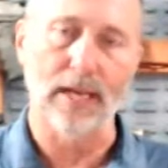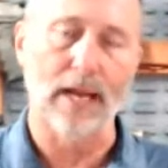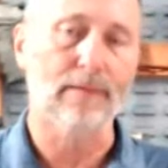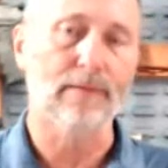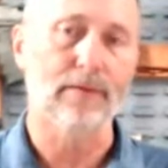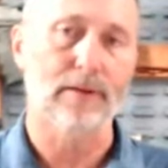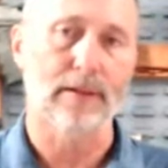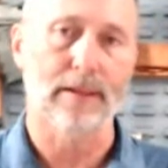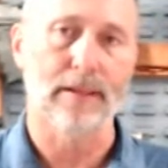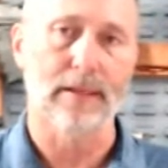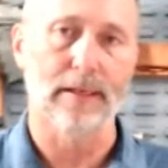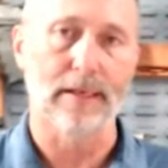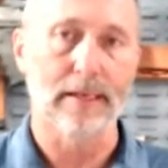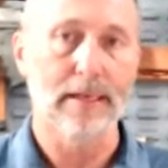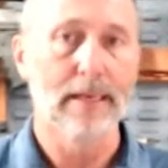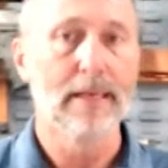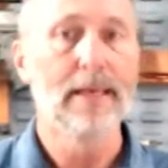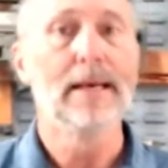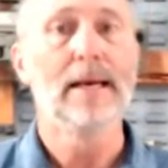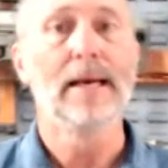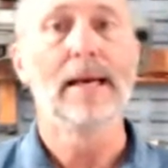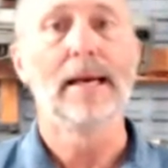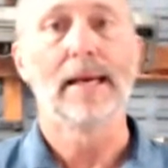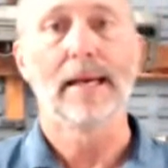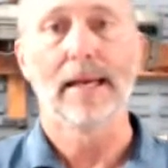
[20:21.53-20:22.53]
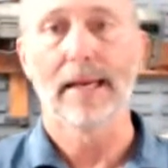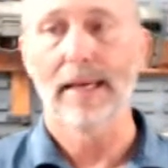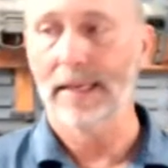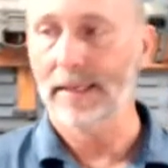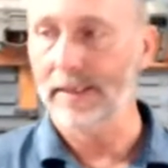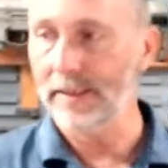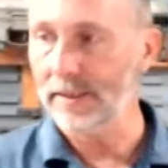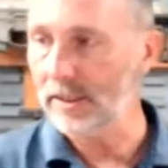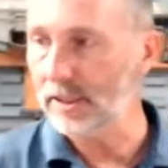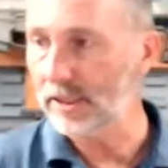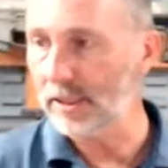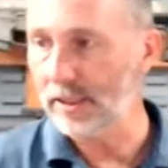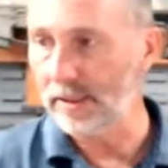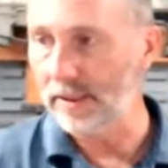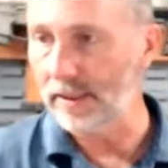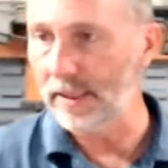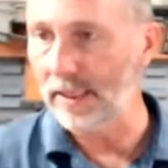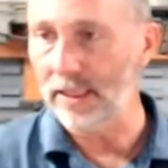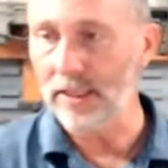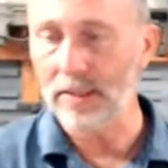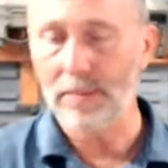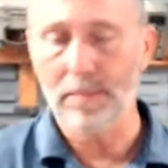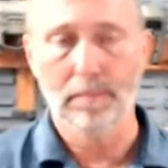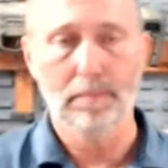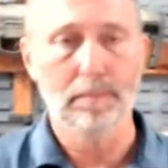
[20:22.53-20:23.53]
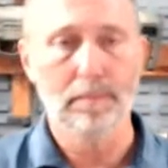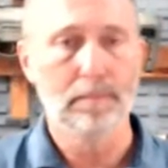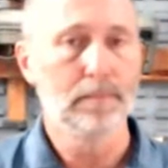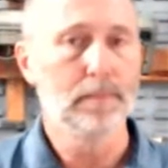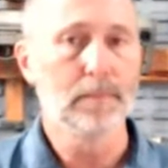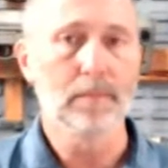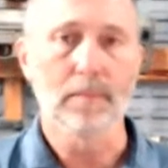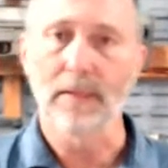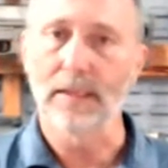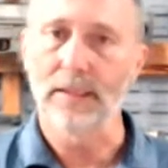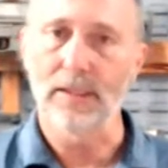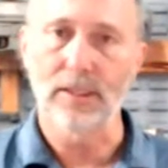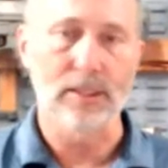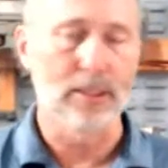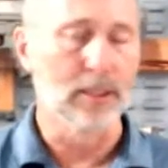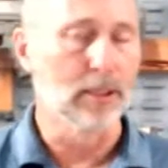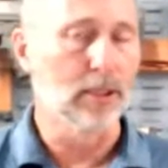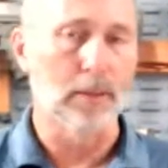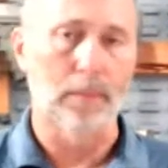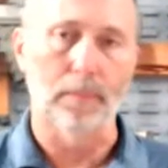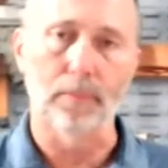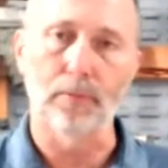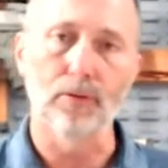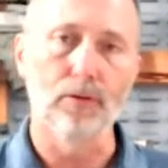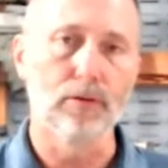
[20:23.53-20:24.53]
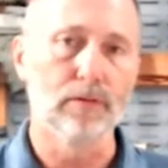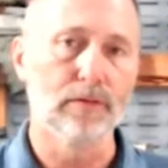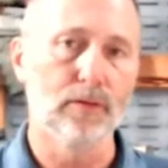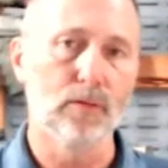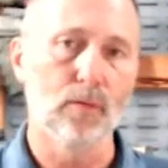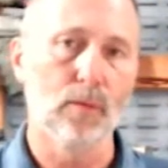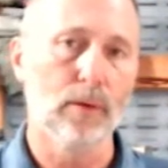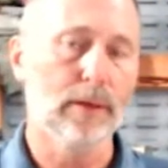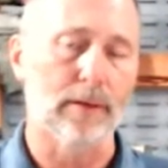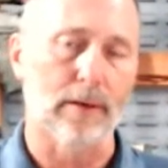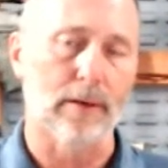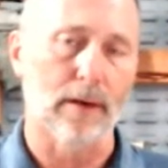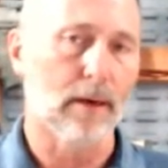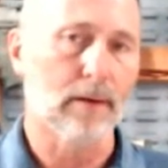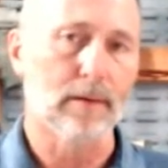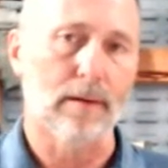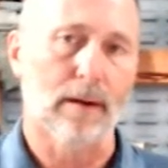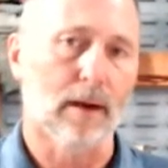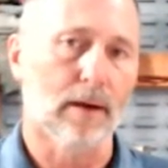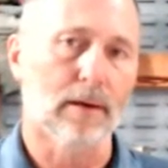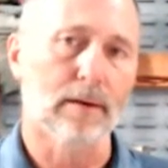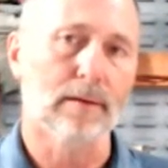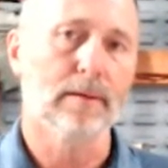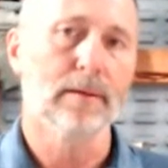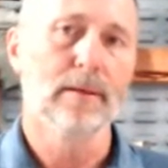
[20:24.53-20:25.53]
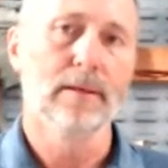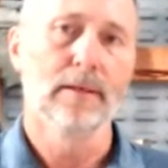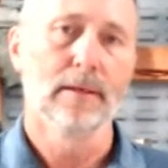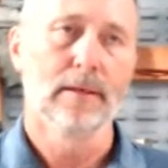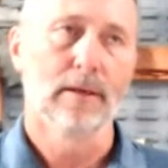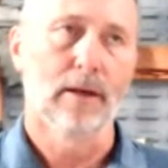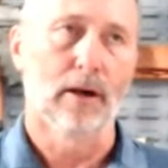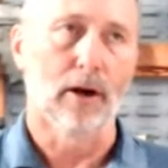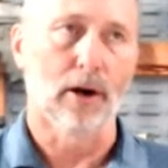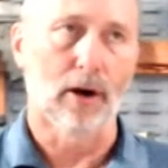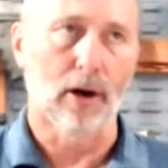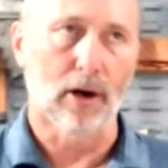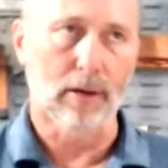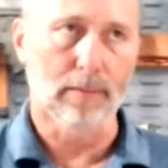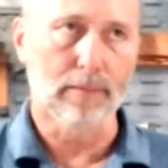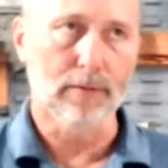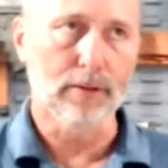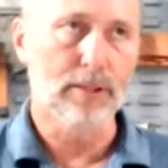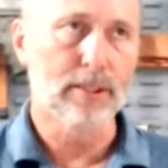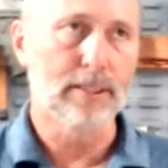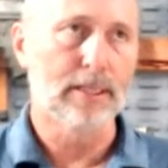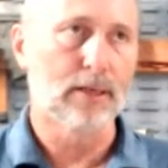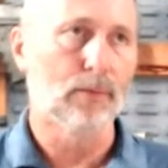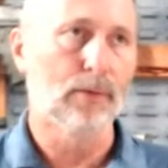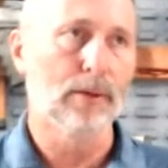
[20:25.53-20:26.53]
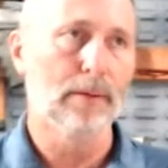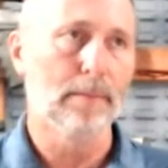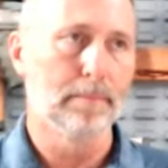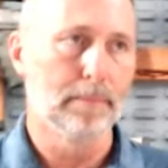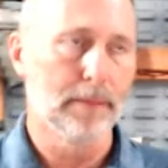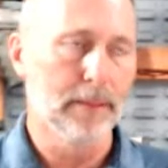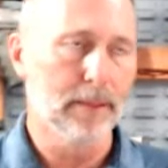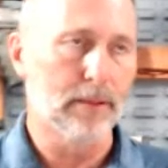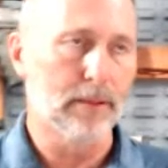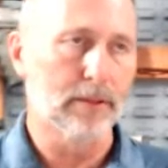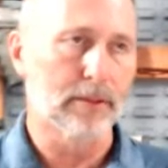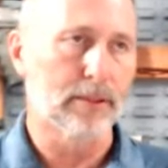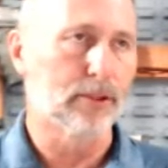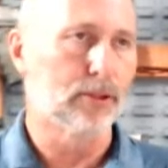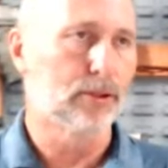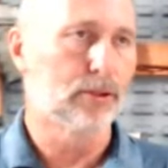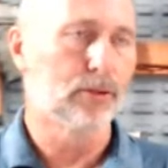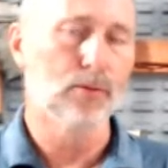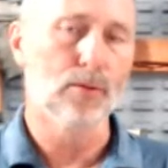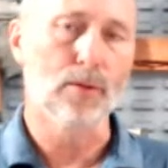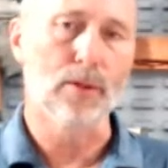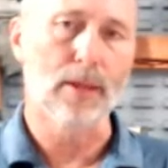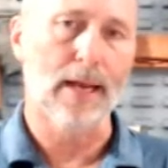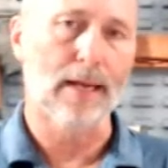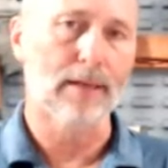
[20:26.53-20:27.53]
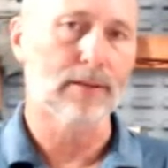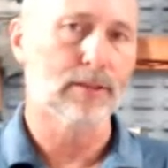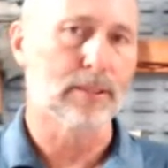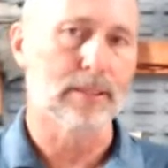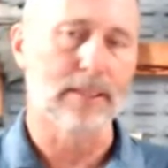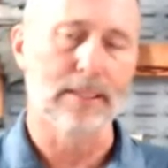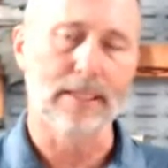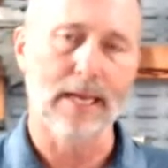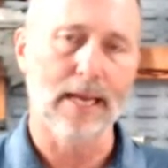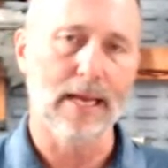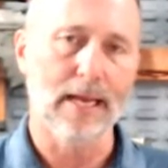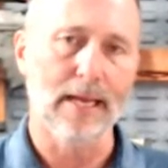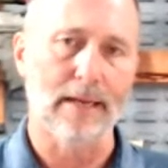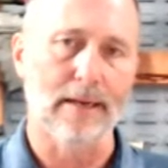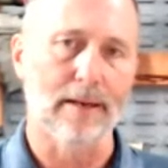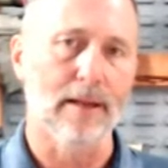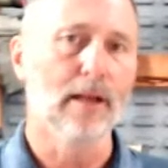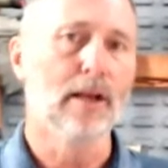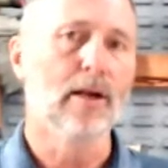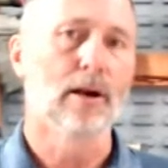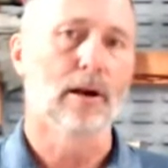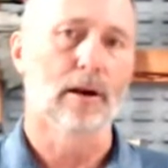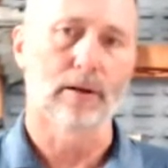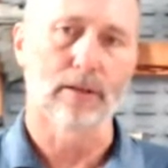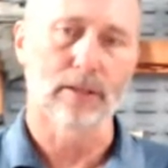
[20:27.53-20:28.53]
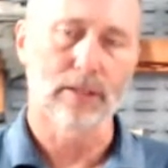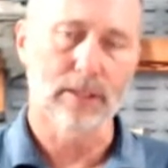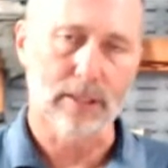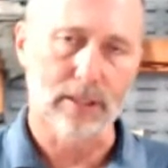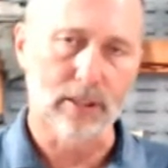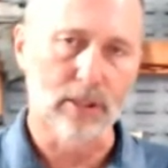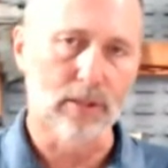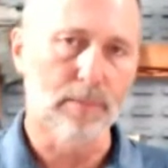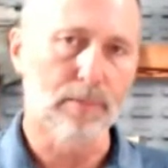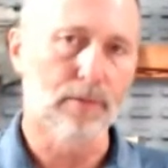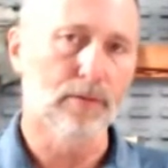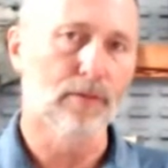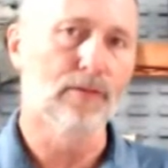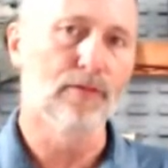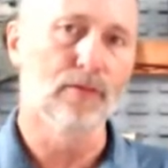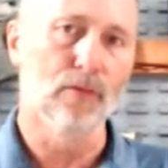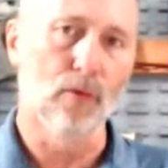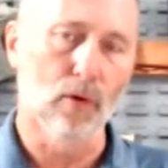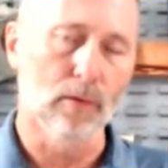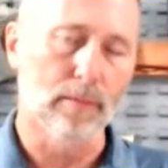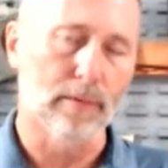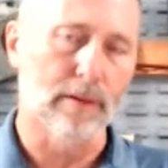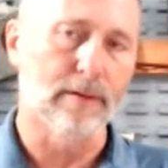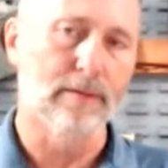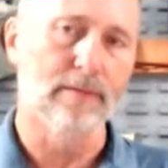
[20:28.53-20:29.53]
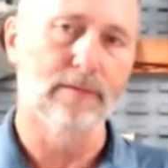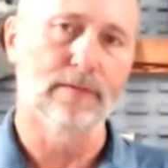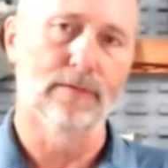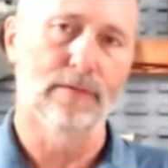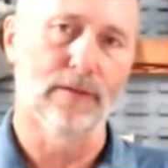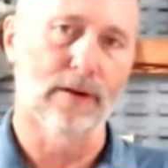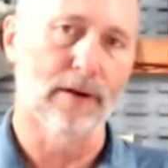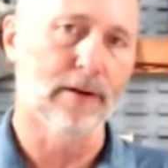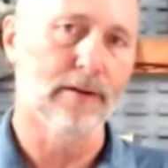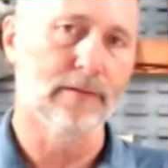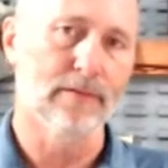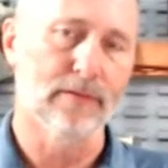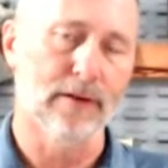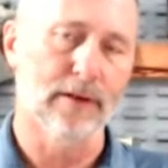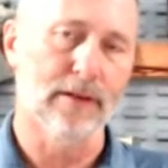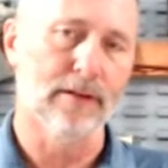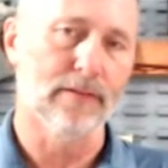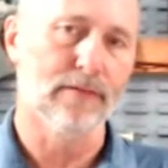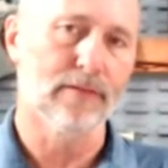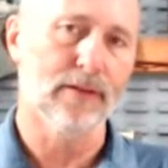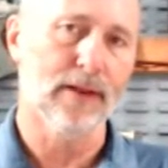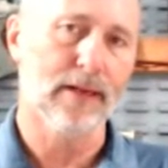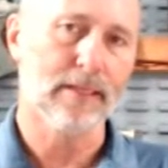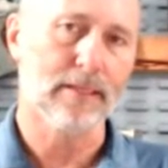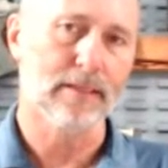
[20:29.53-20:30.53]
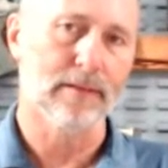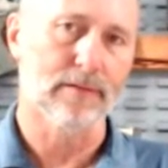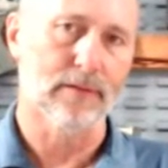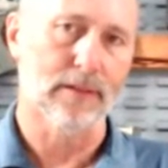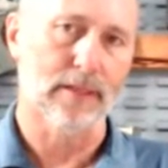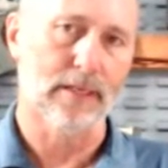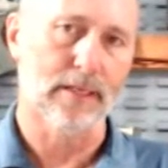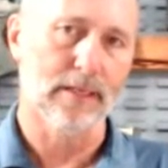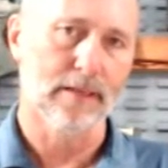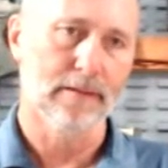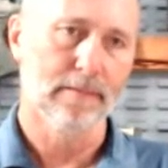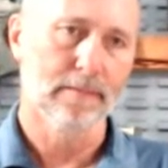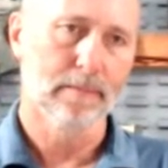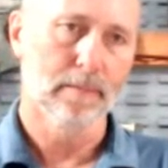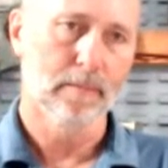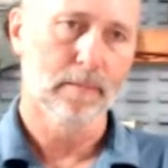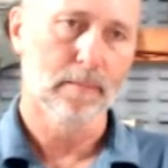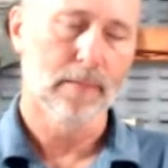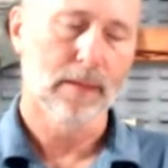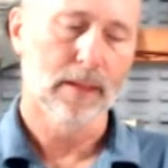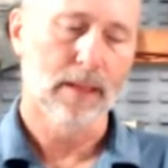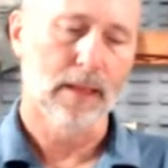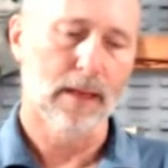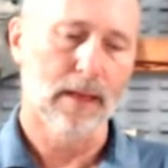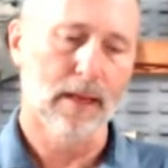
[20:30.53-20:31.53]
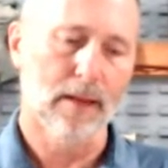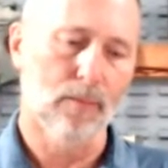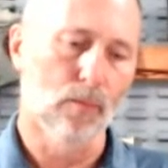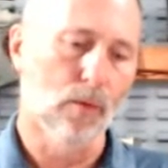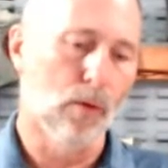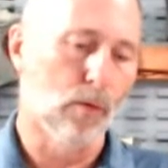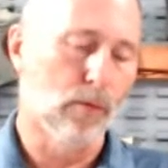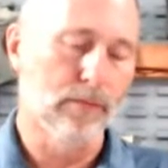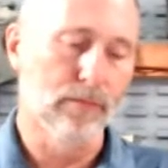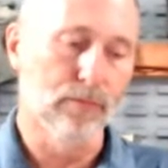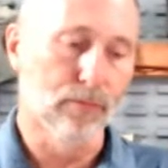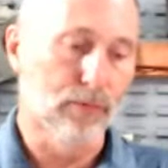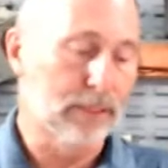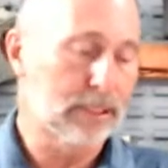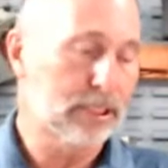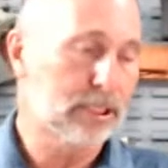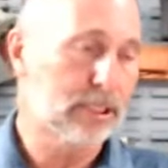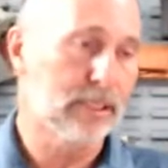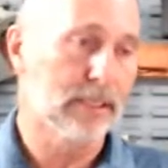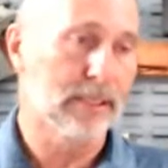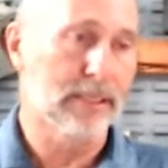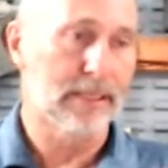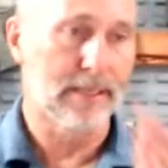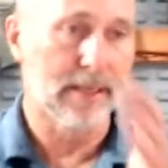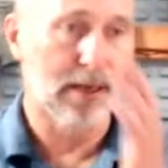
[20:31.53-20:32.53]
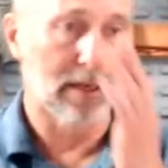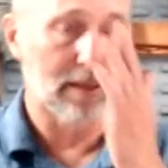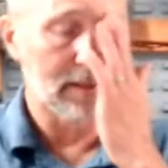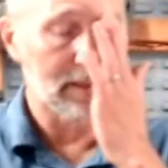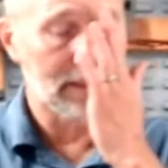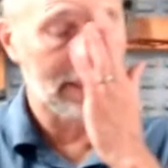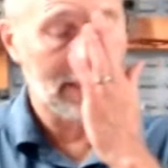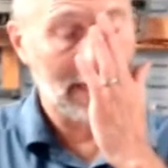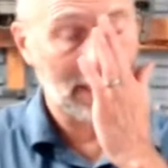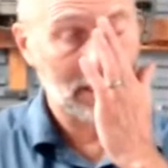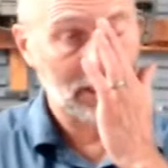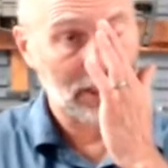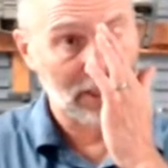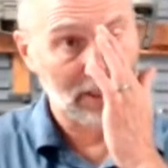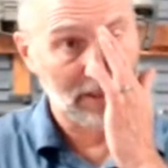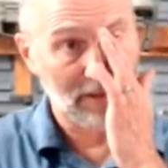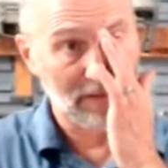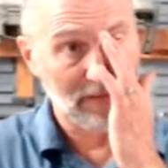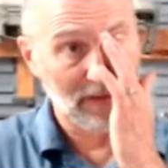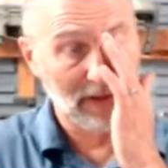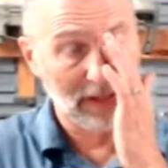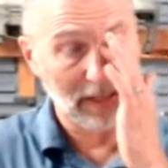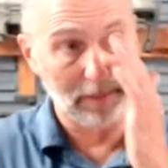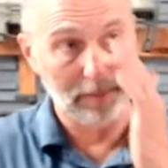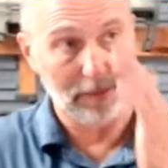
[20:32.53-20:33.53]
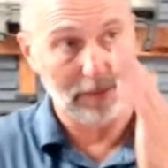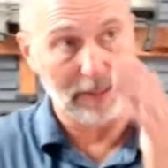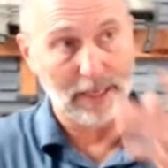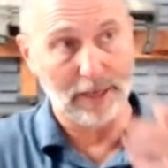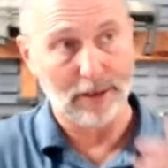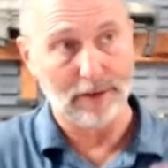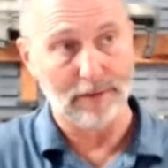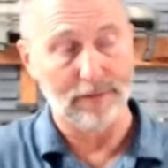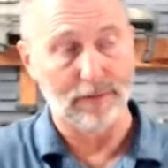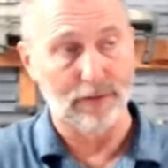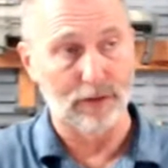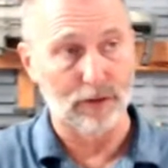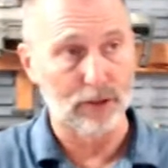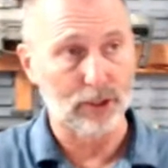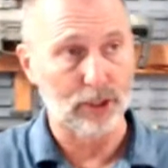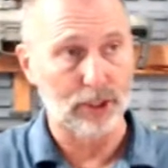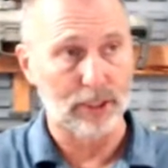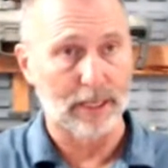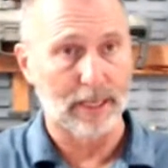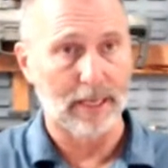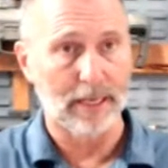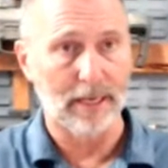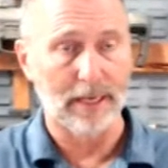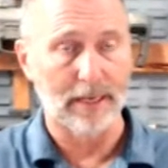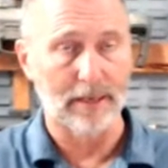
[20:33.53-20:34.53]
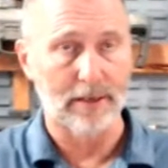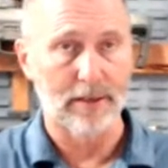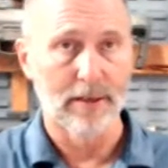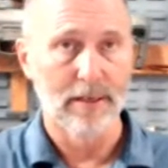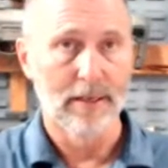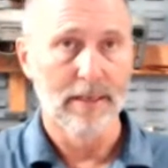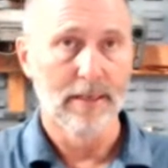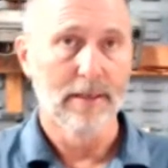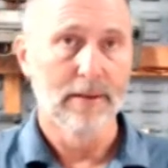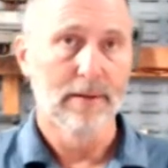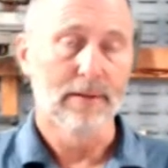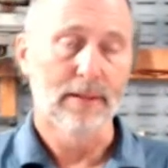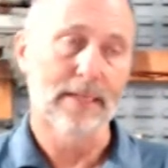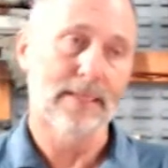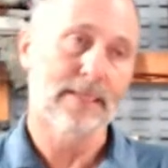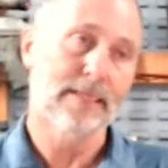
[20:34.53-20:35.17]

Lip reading: everything. And it's still a proven winner. Our armories that we built in 2010 are still performing very, very effectively. What we've recently done is actually developed a conversion kit that